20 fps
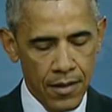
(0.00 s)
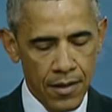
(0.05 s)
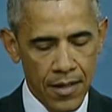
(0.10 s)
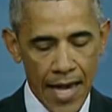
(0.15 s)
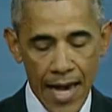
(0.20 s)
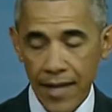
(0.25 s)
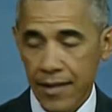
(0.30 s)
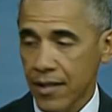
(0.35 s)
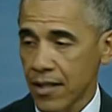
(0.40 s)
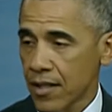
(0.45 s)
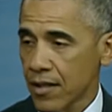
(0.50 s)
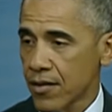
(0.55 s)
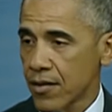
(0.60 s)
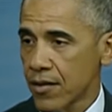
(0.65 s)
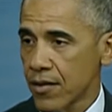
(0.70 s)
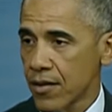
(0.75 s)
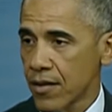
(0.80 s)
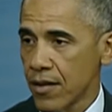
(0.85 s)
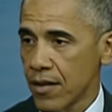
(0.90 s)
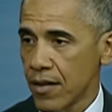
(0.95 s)

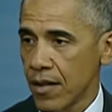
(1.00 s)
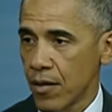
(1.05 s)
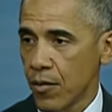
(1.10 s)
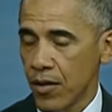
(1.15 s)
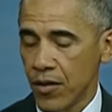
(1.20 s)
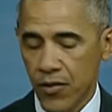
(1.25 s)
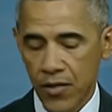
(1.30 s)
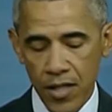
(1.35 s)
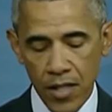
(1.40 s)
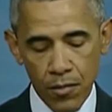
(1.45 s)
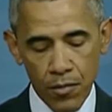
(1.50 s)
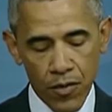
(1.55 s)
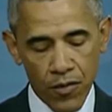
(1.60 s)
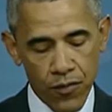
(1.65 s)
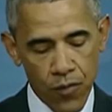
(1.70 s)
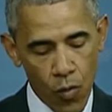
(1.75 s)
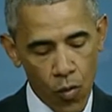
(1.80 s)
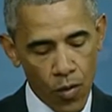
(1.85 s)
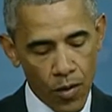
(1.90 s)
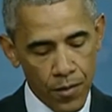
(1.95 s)
tactics that we've seen
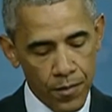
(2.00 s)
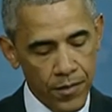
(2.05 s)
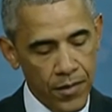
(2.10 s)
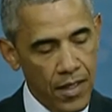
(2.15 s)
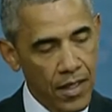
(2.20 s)
before,